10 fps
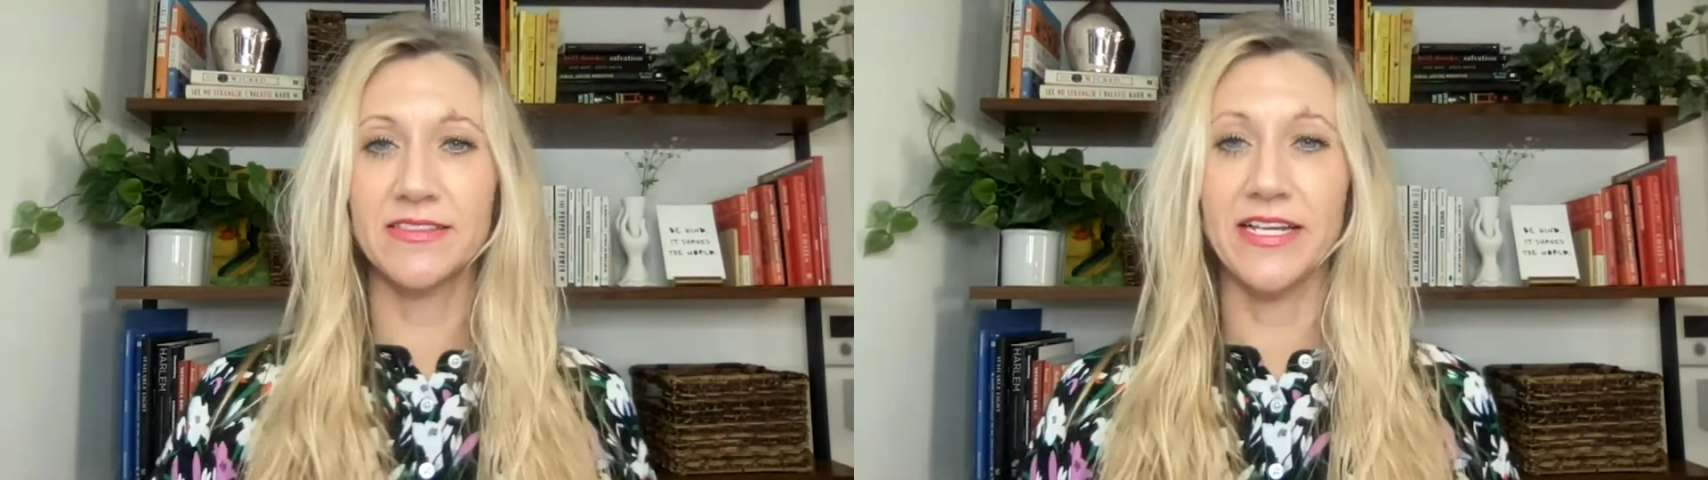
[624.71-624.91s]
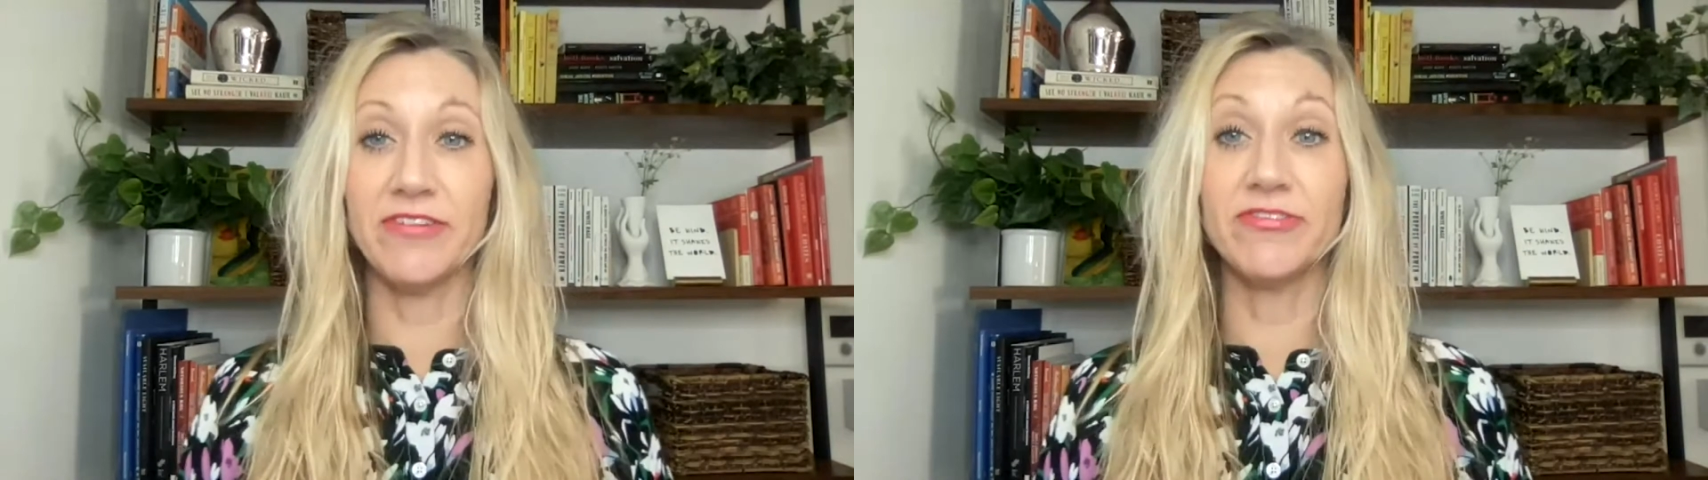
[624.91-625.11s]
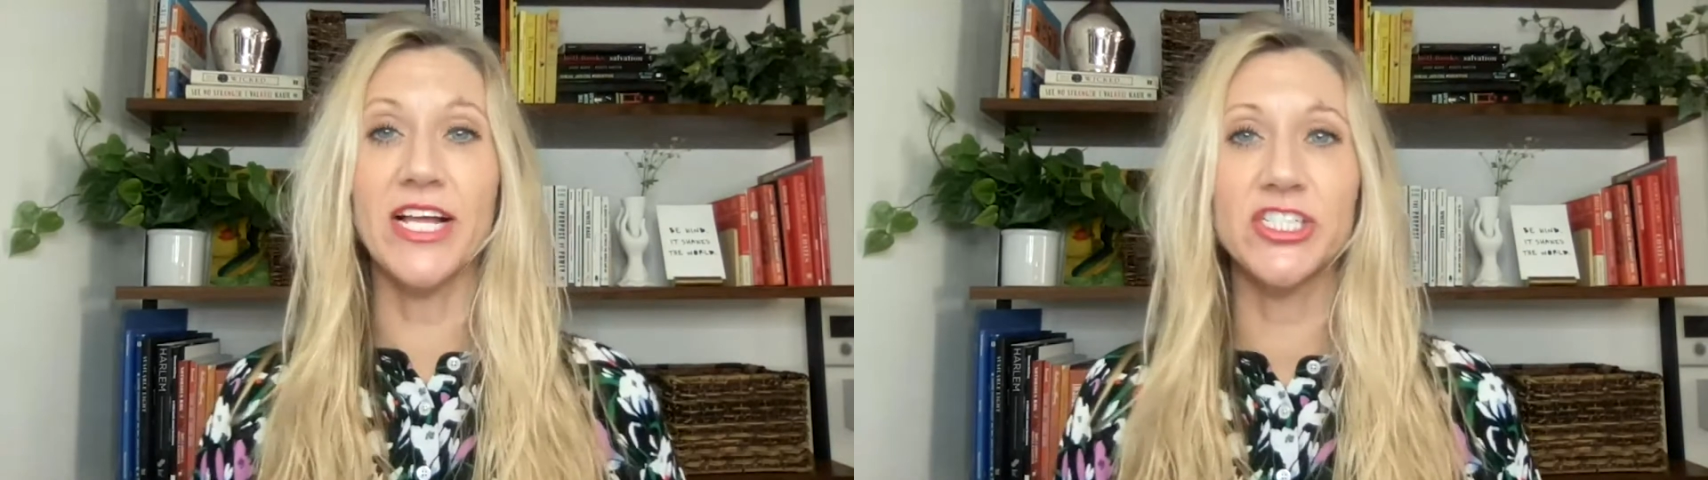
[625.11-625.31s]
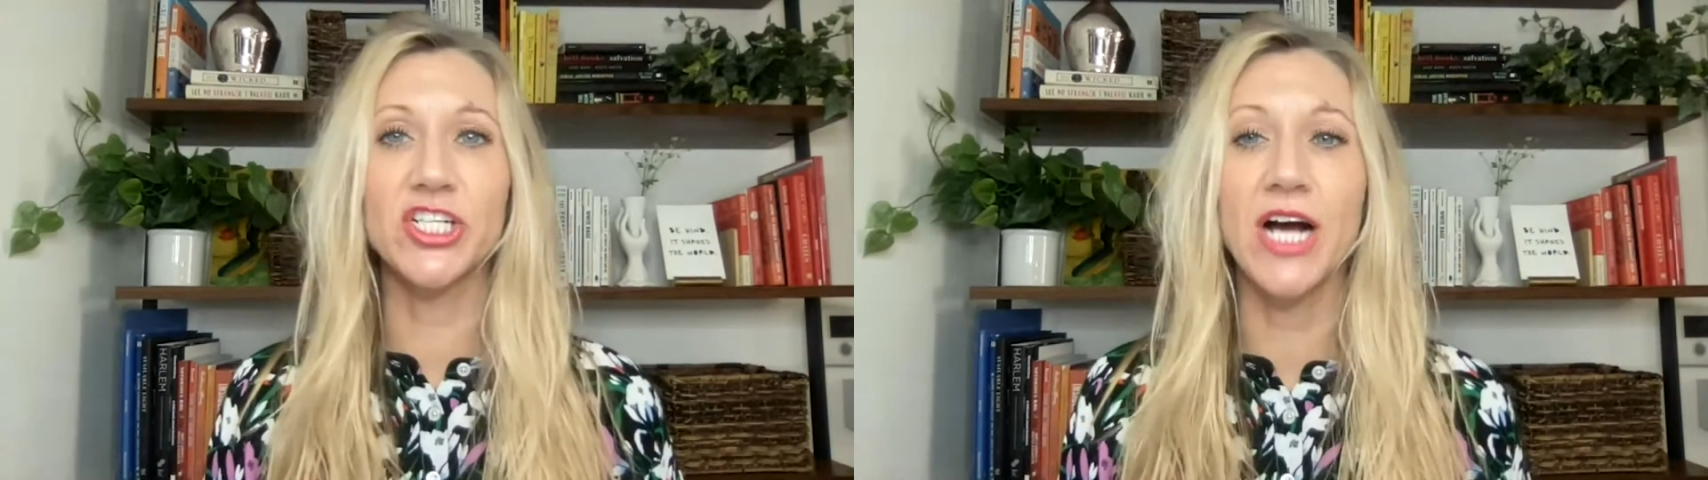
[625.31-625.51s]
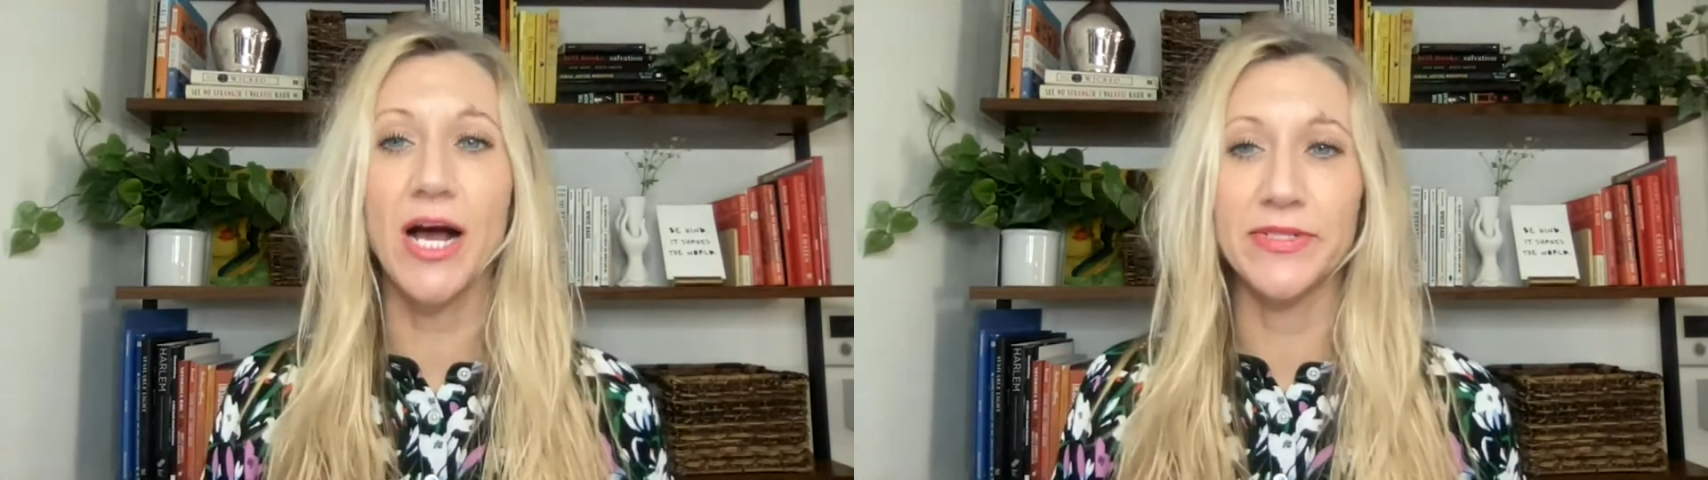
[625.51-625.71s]
Enfleshed
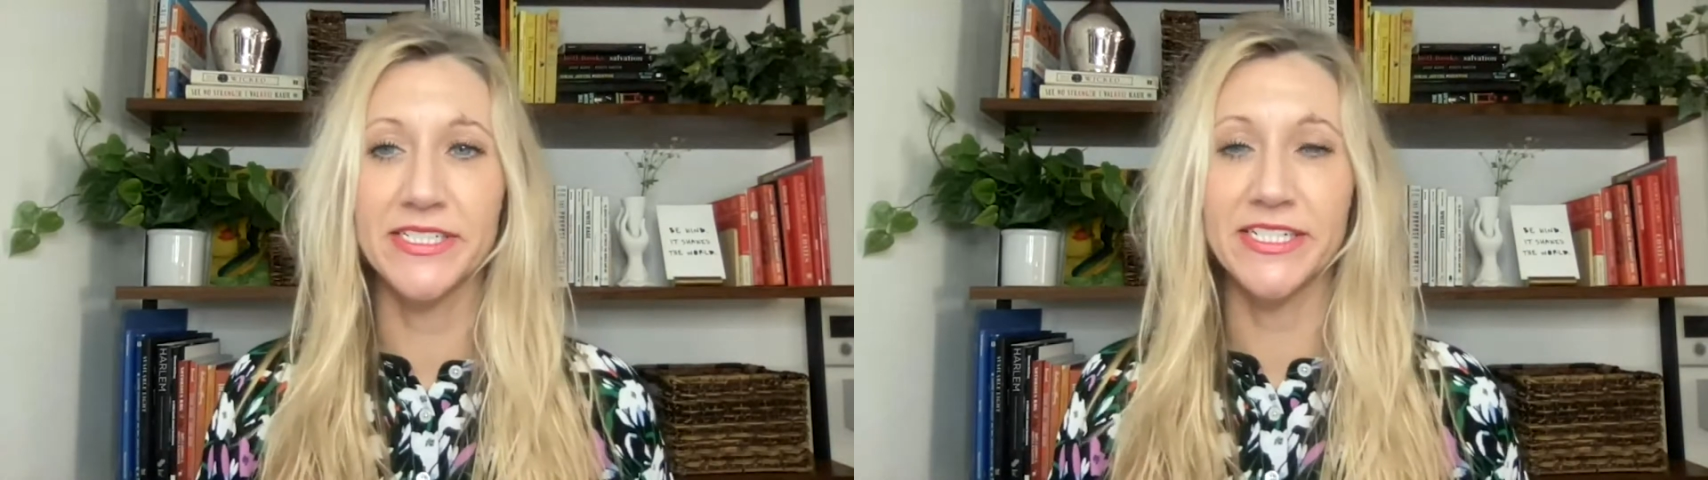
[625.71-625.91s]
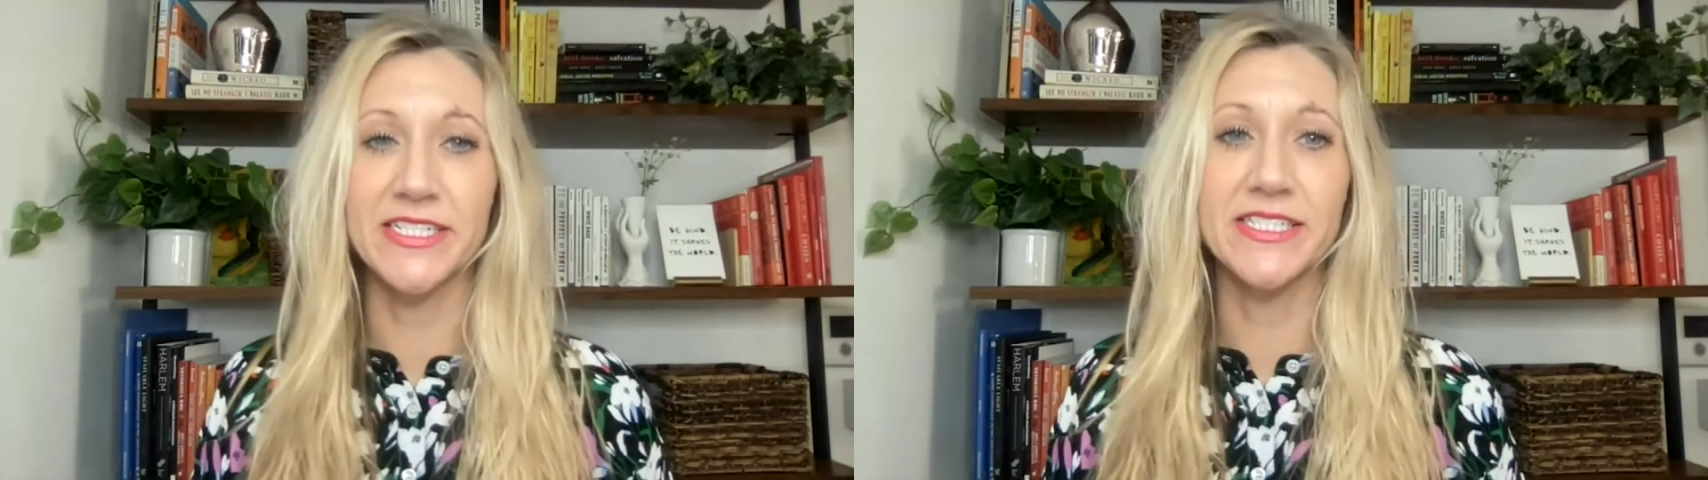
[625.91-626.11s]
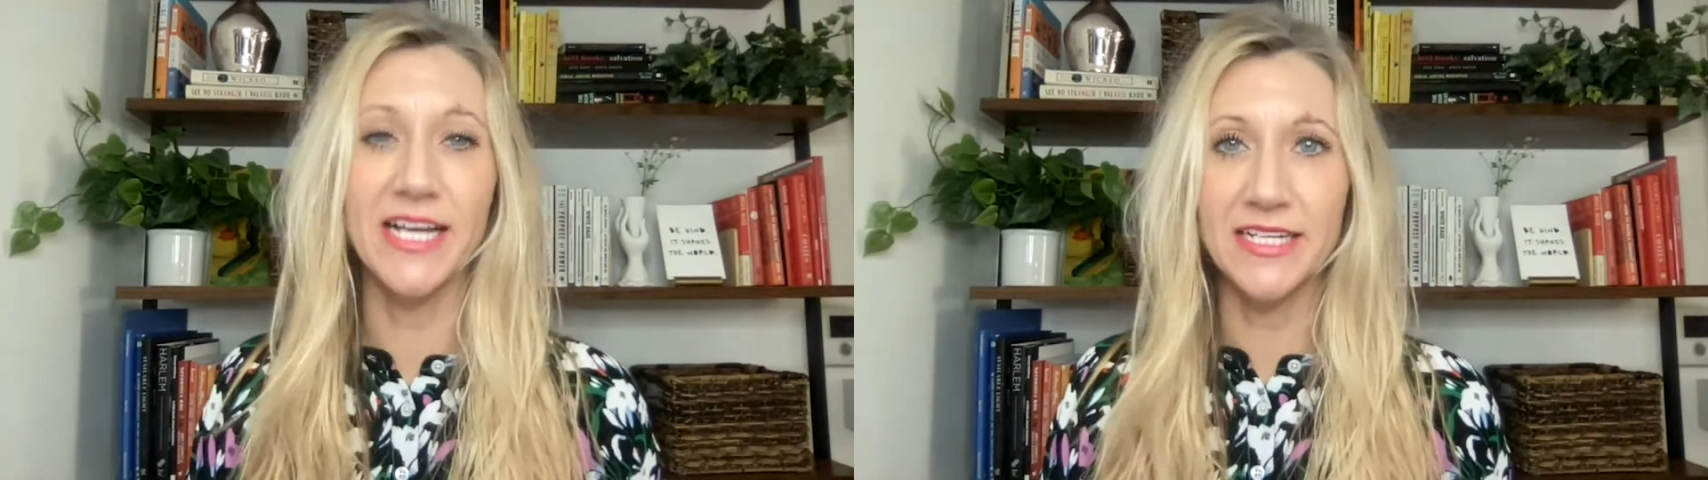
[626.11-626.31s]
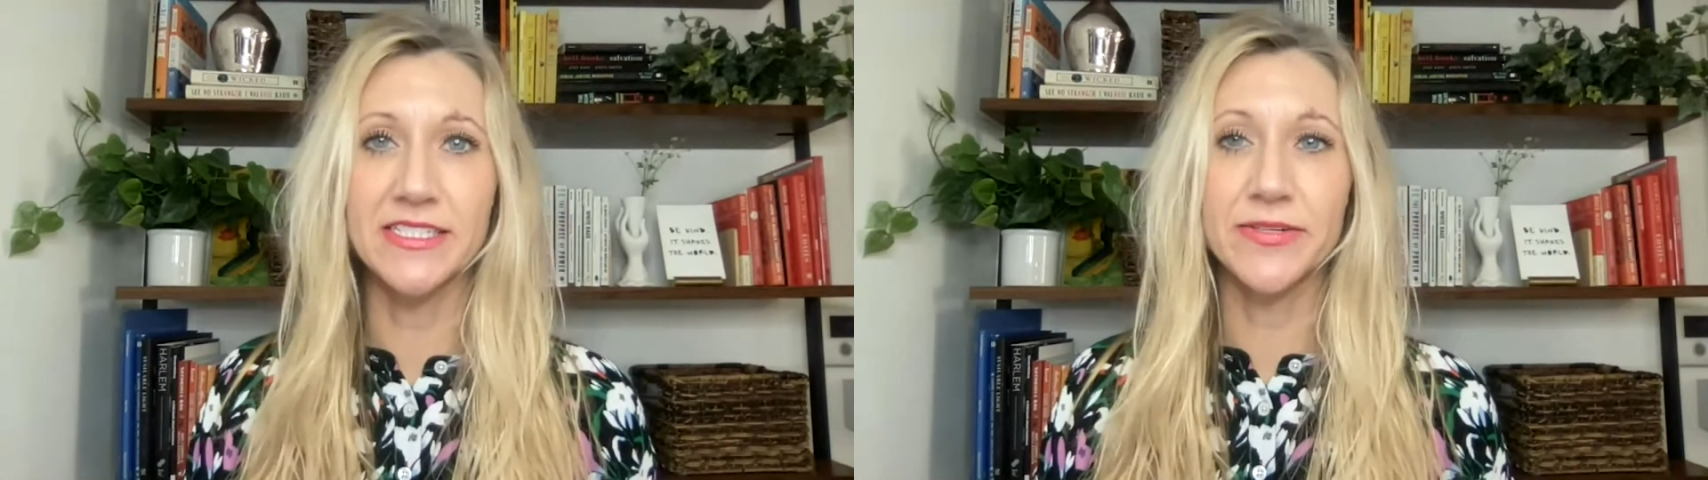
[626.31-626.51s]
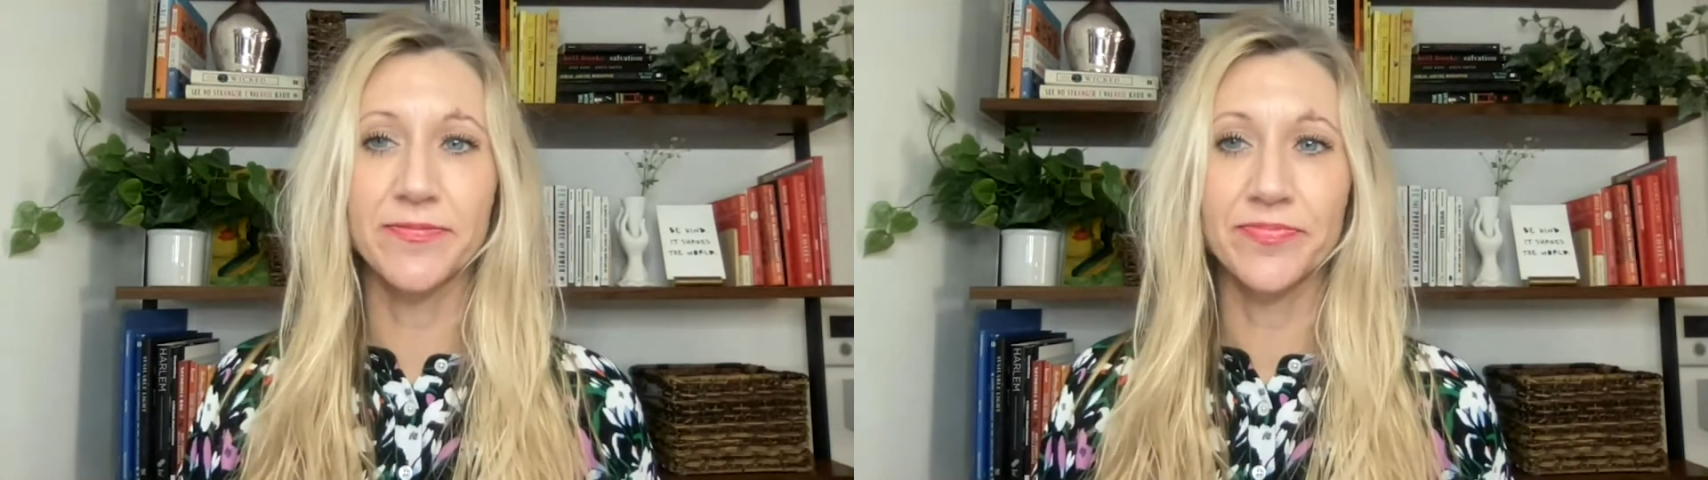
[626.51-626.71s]
Commentary
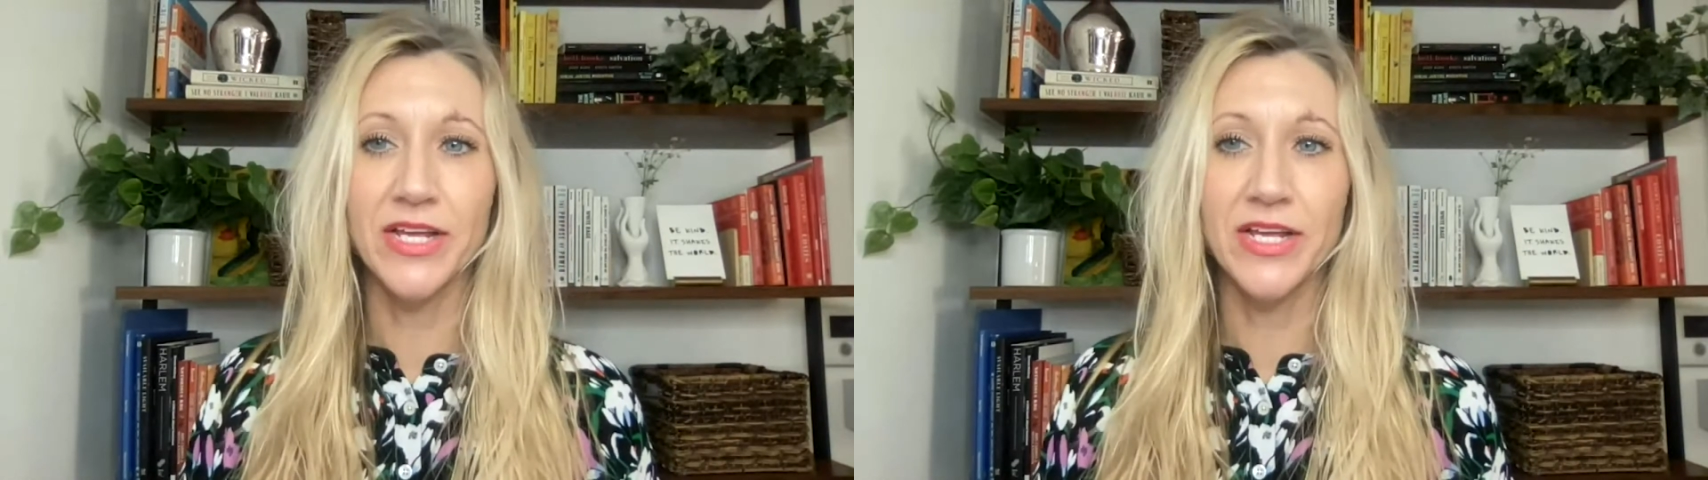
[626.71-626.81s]
says,